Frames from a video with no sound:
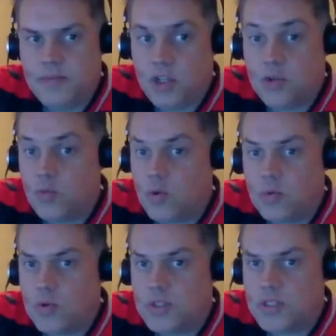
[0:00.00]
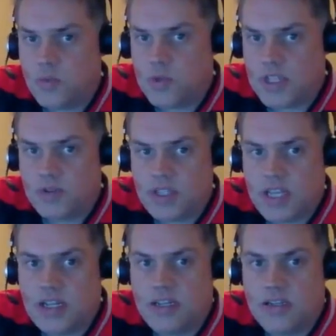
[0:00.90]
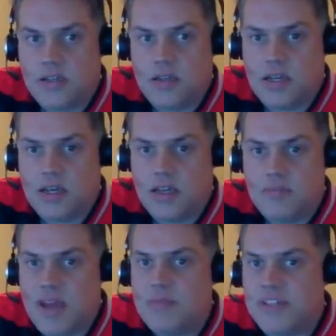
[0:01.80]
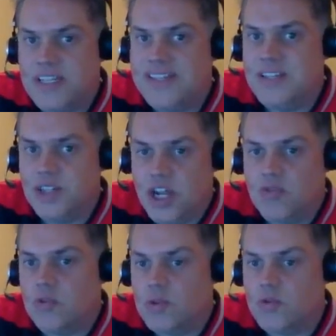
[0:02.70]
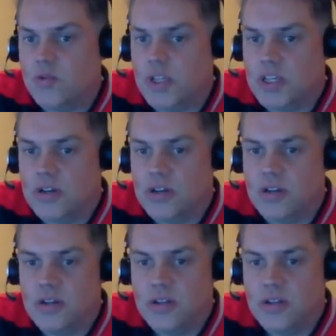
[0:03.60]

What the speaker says: Dylan Ward was outstanding. The Mammoth D in general was really good.